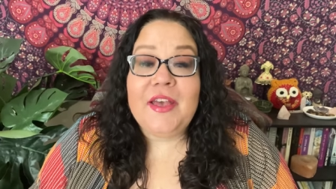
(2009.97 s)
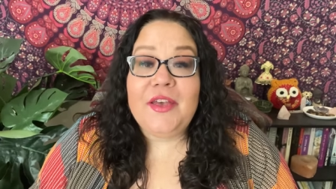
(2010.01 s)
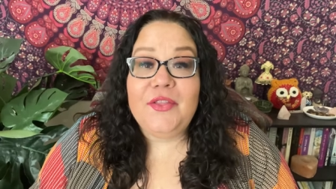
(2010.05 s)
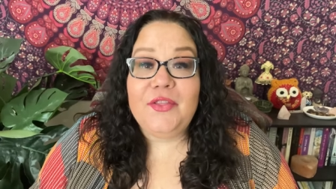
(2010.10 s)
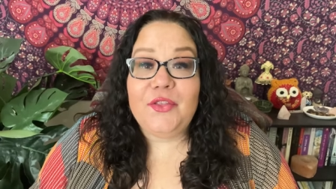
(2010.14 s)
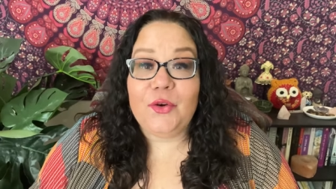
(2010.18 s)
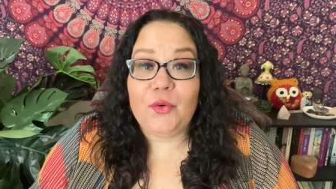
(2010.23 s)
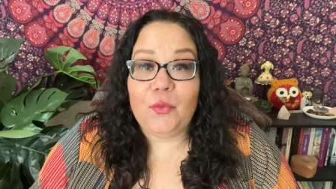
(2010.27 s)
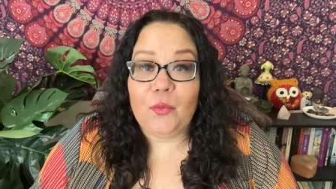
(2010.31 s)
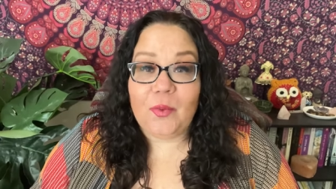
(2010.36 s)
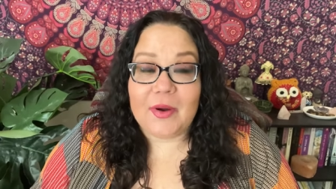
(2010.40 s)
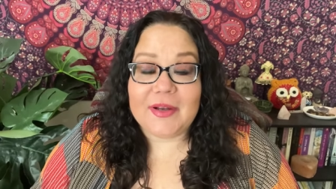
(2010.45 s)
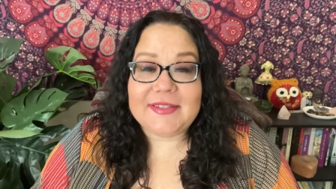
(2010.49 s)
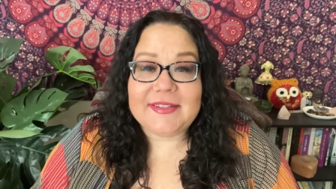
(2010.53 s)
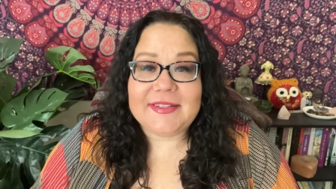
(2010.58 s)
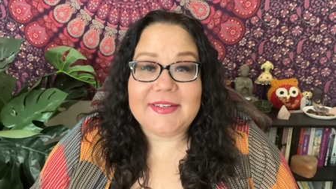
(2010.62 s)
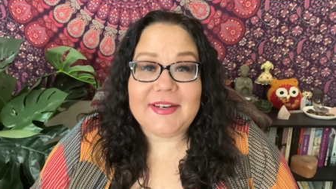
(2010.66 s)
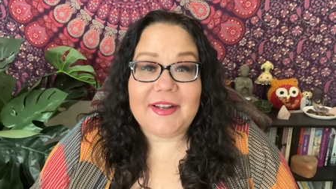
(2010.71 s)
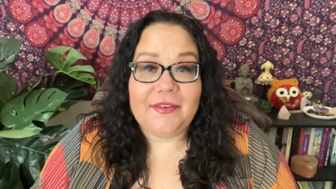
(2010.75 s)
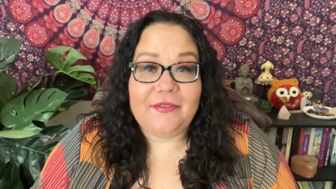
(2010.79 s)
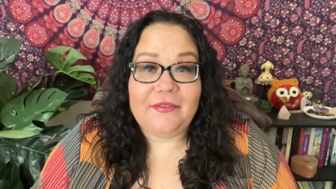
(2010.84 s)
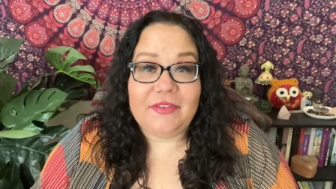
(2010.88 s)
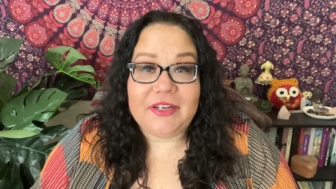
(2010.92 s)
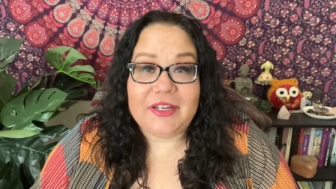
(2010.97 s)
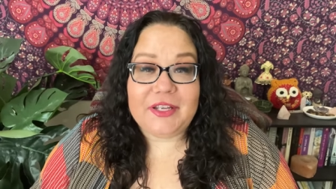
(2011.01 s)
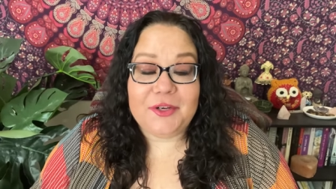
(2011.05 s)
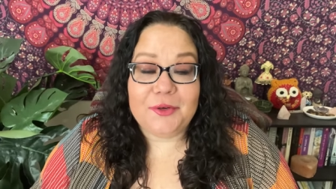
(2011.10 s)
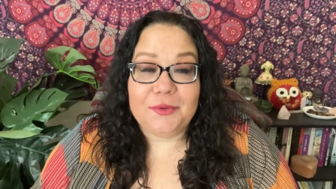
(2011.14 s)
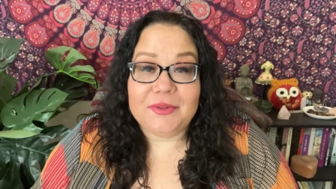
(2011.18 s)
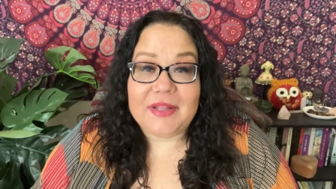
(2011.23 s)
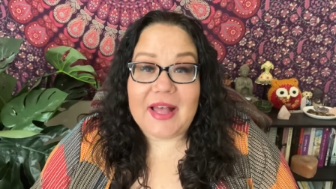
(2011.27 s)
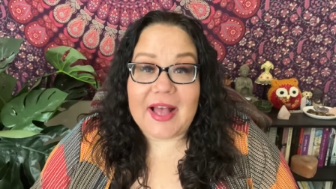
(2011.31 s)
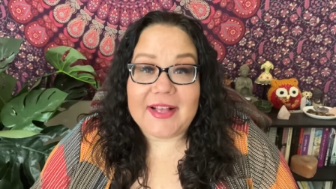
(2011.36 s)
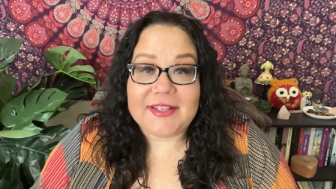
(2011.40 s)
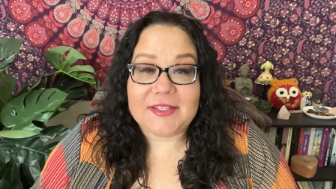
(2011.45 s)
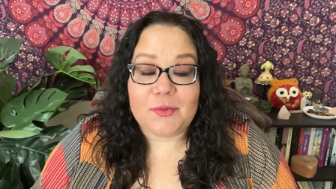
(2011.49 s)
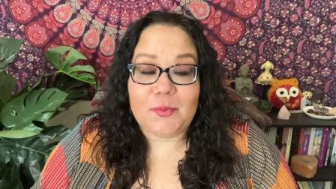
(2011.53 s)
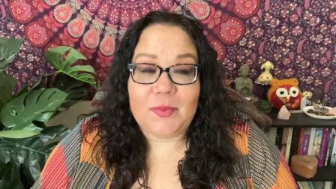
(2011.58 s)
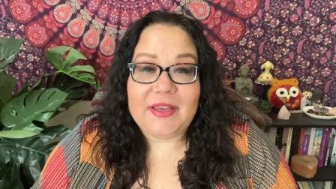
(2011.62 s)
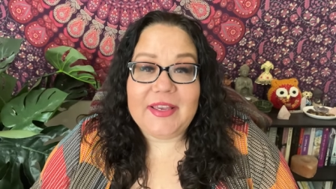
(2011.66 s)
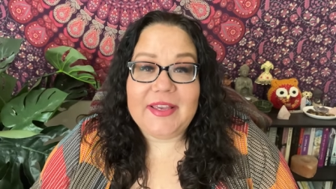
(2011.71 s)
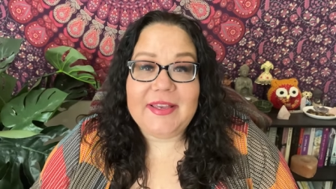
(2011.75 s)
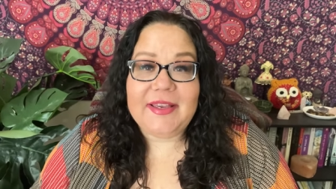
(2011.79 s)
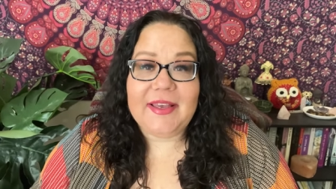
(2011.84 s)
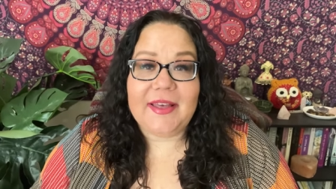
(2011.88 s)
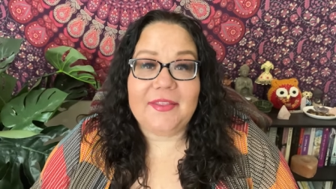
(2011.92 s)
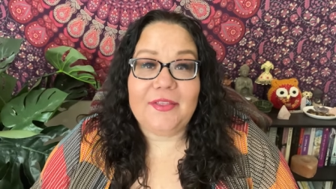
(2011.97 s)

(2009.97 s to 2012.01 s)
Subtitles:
There wasn't a video last week.